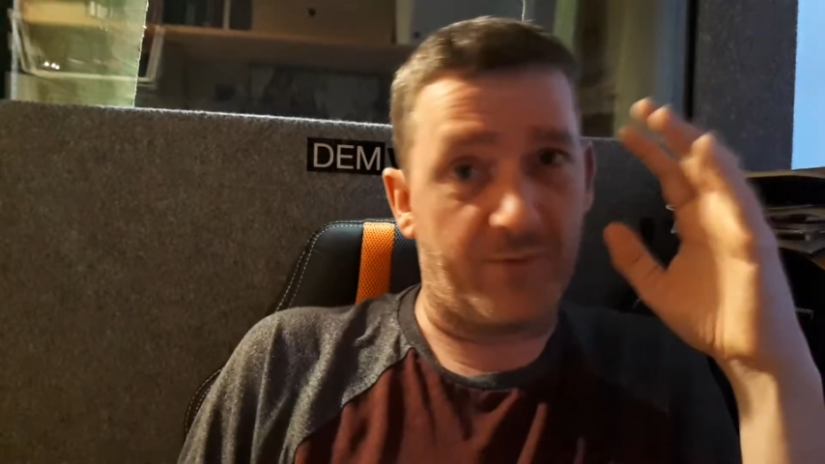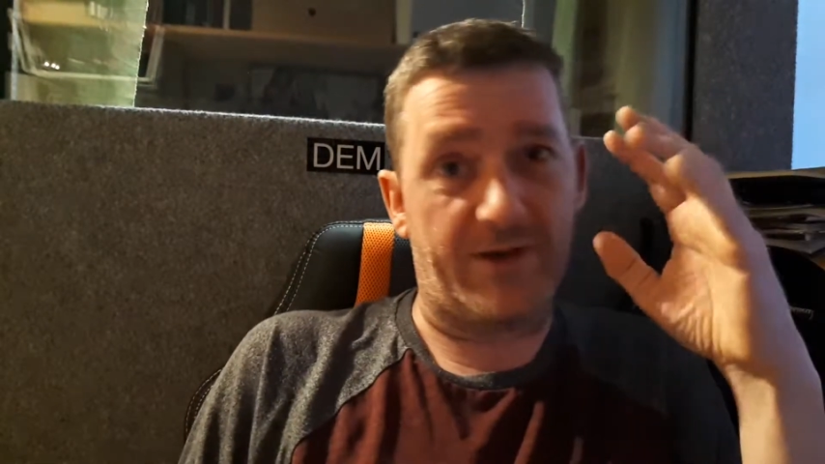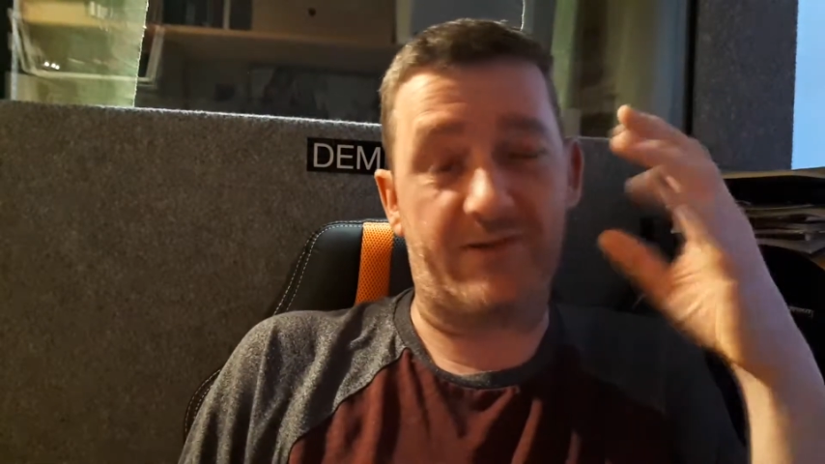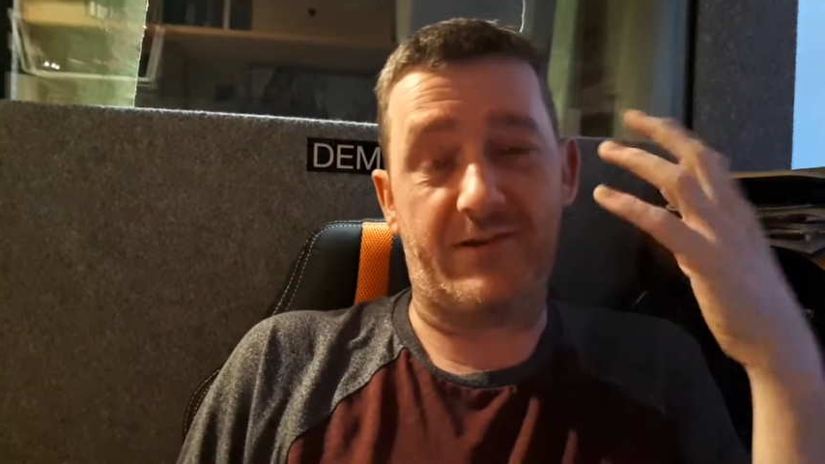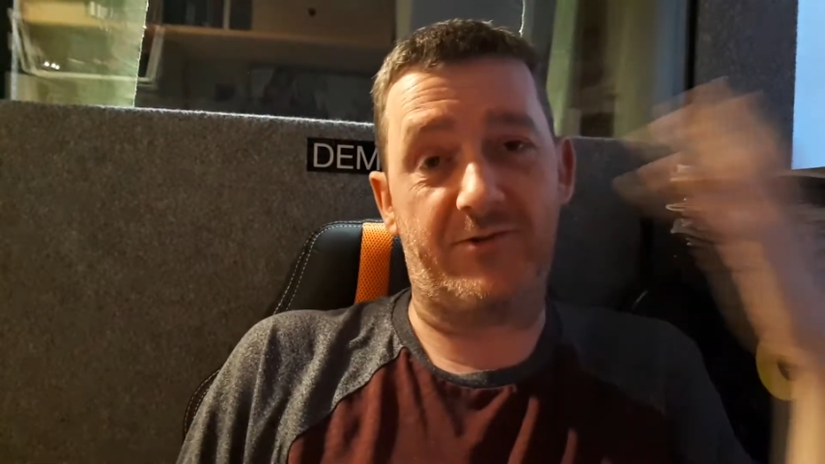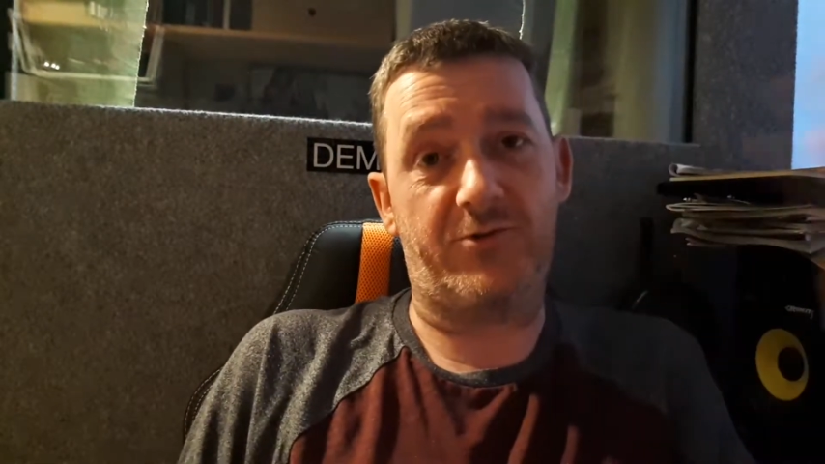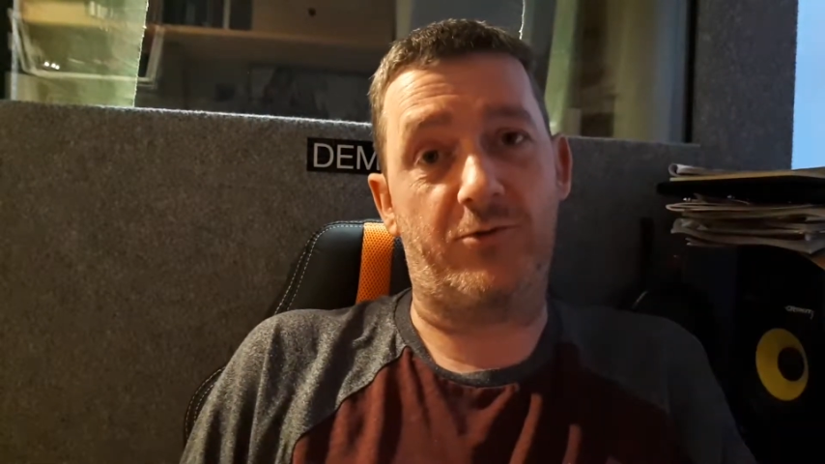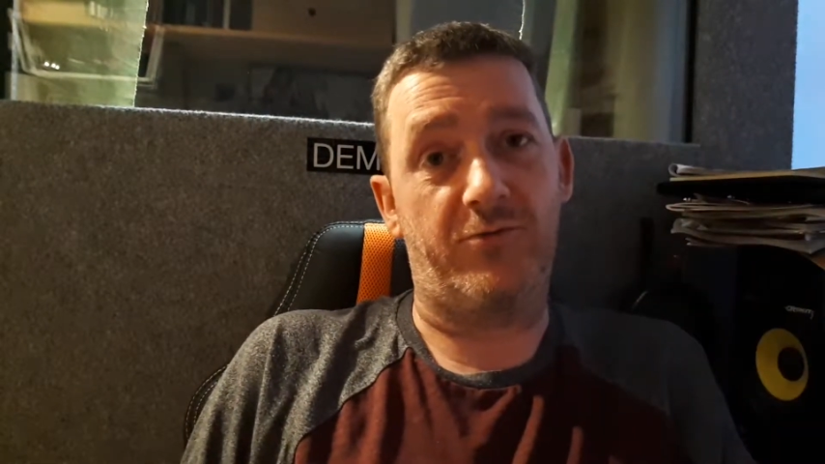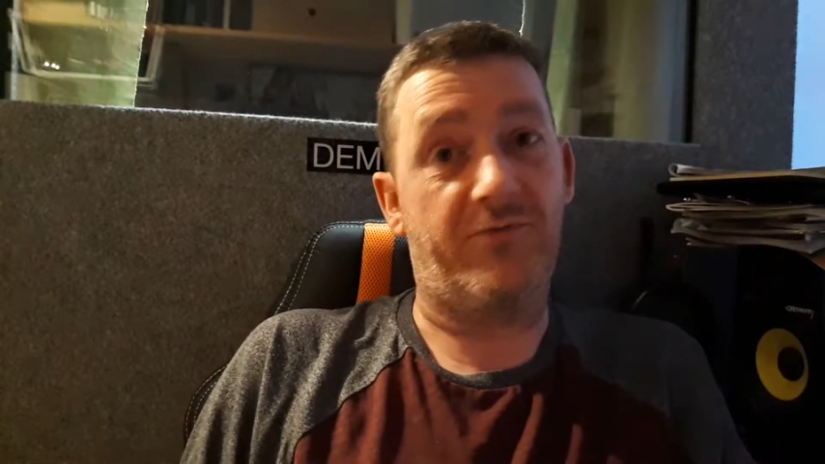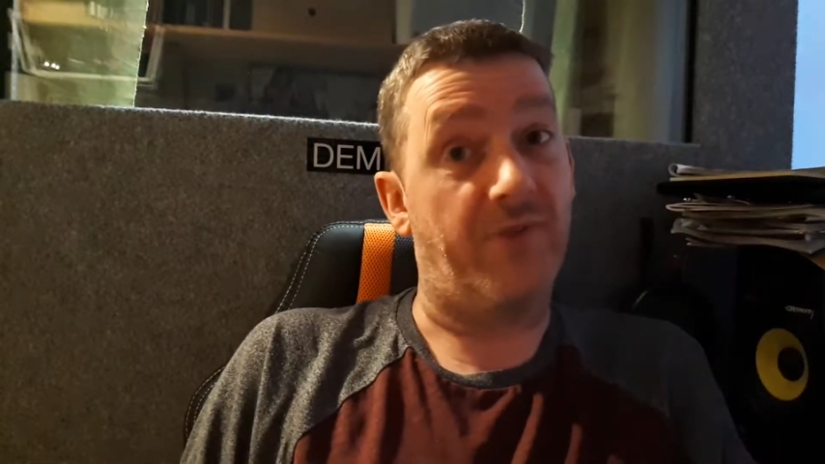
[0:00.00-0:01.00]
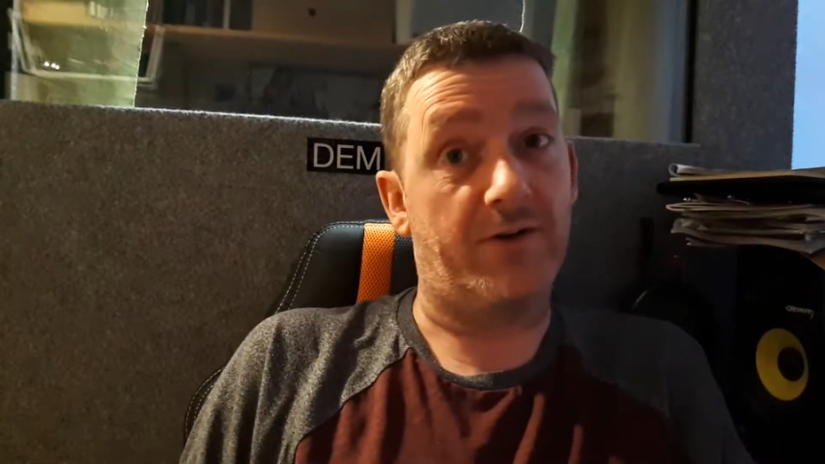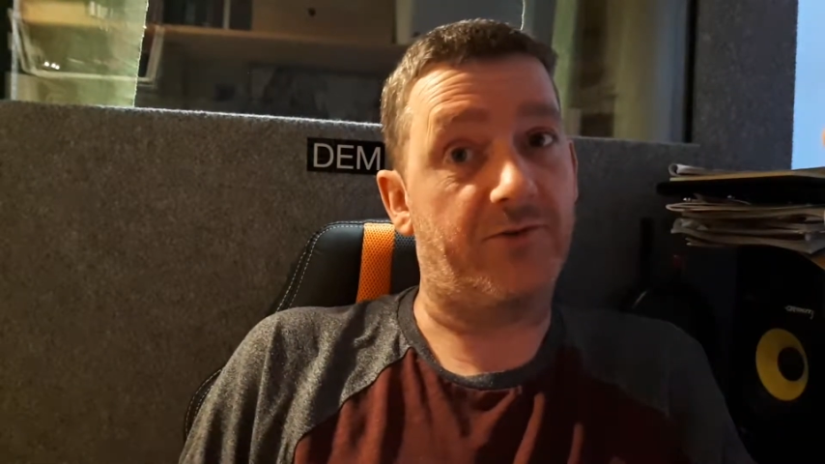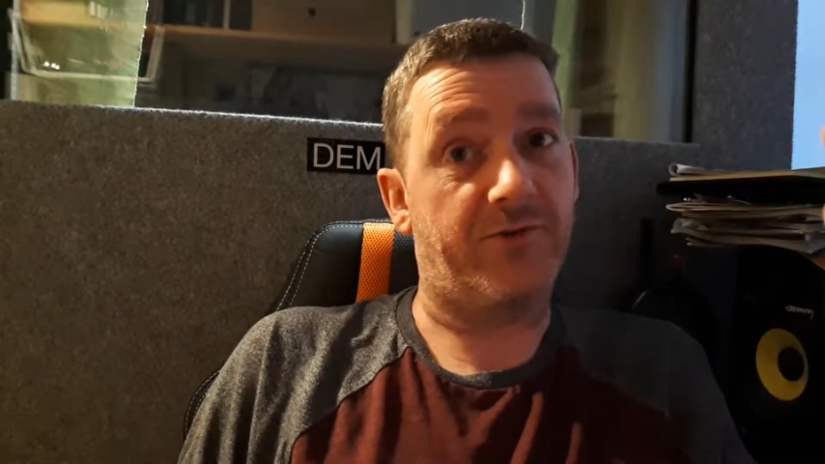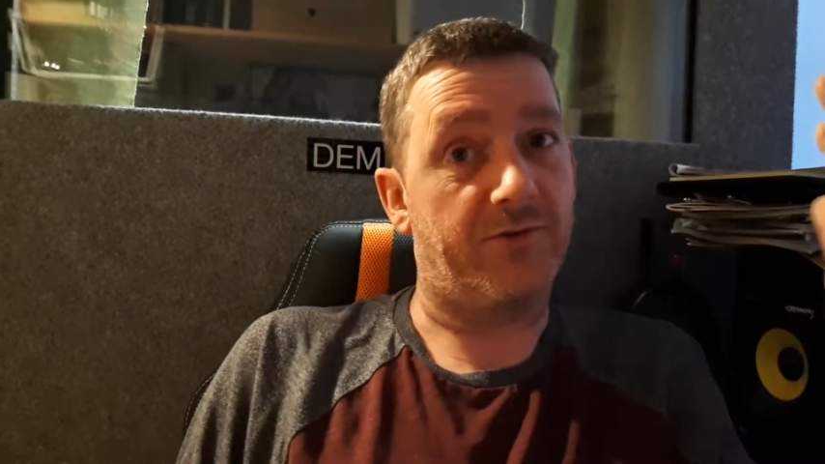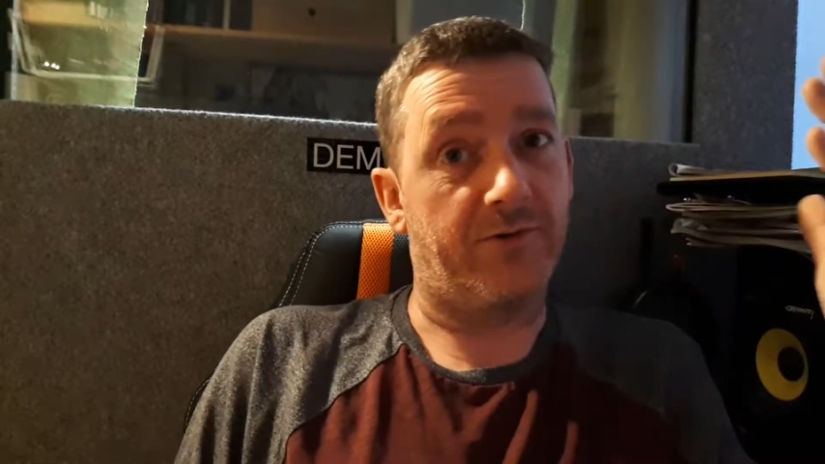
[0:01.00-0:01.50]
bit because I just couldn't
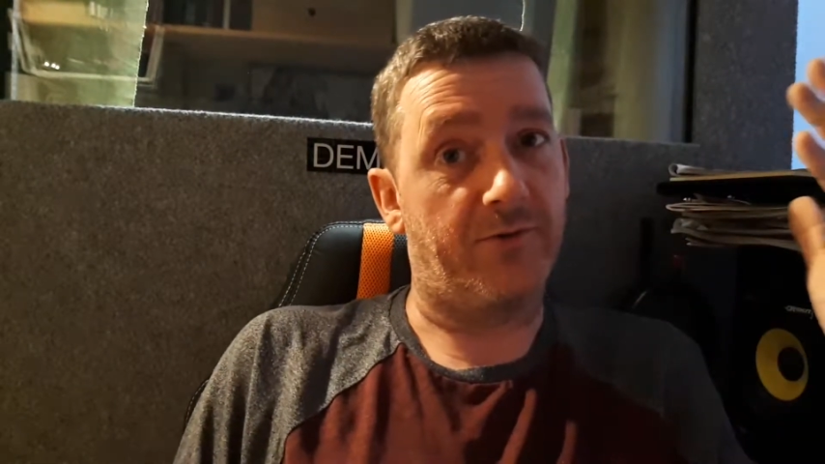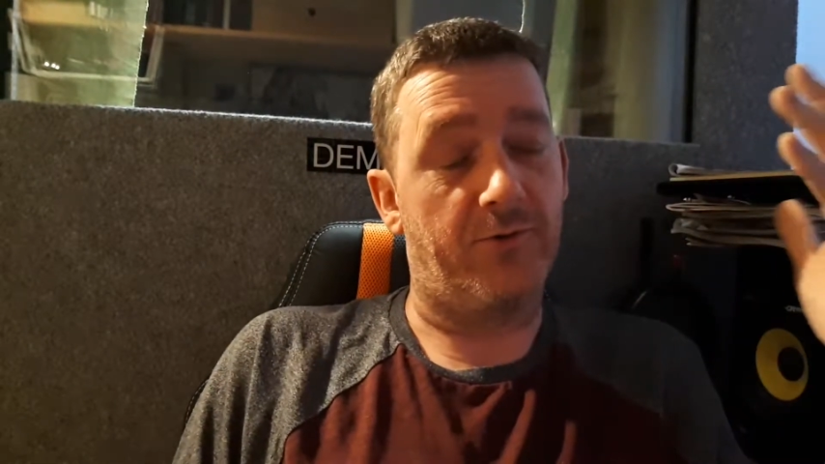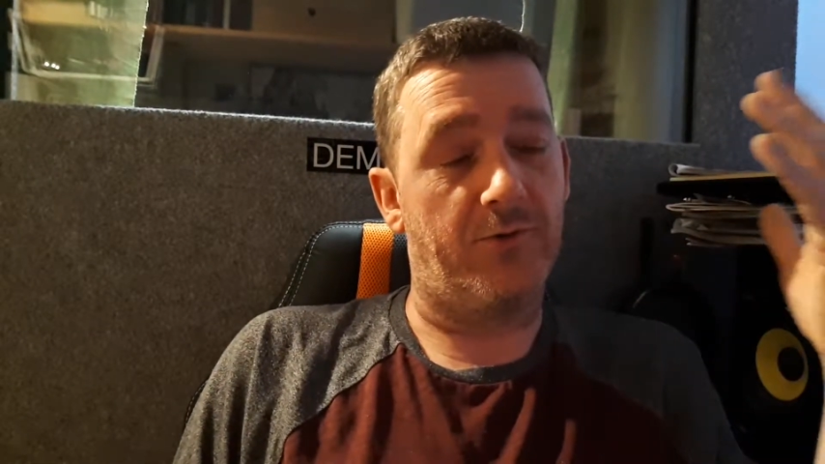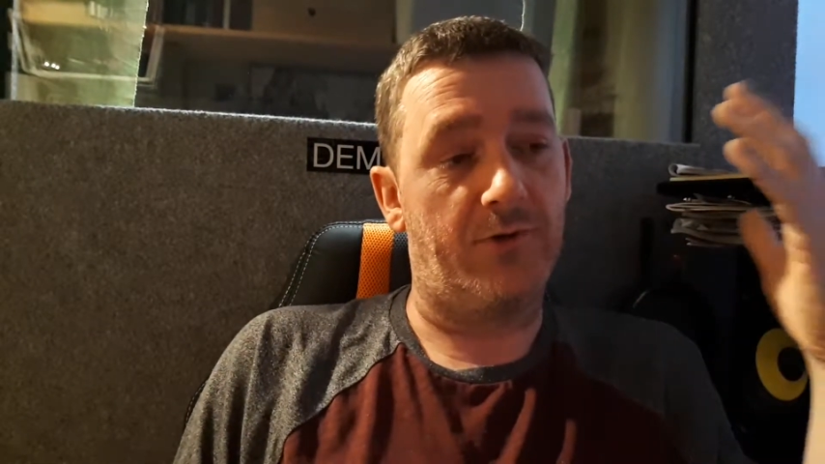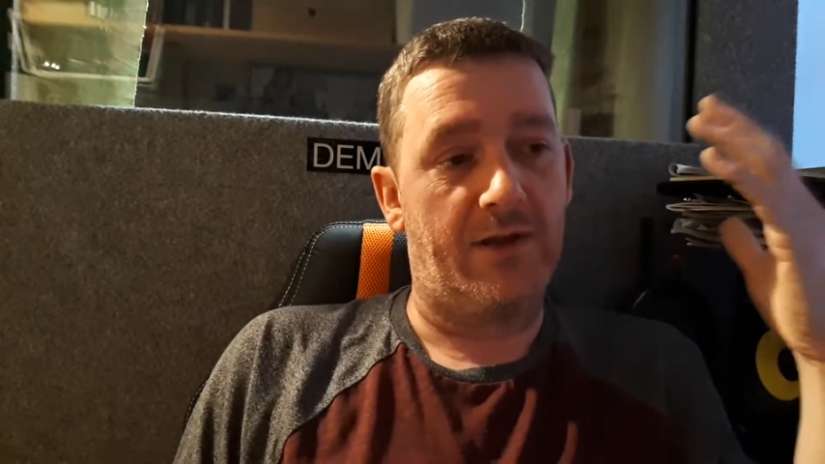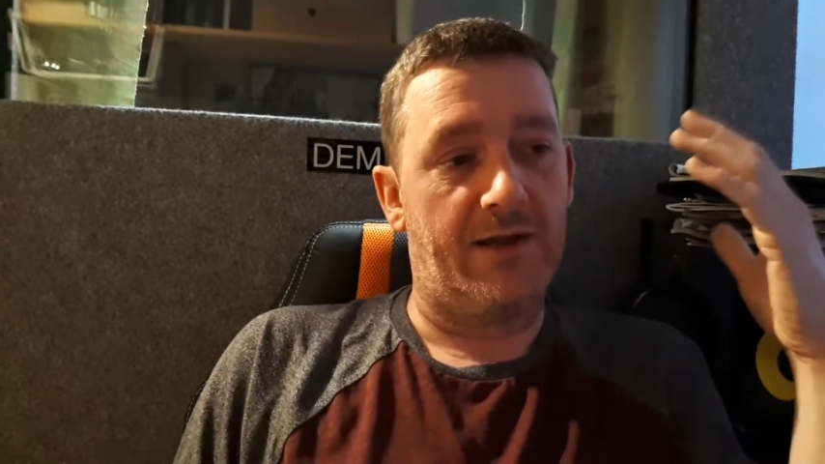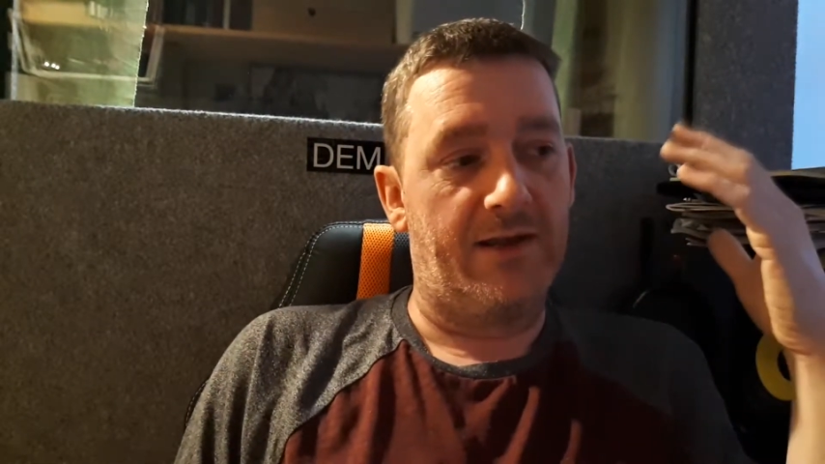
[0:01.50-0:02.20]
function at all.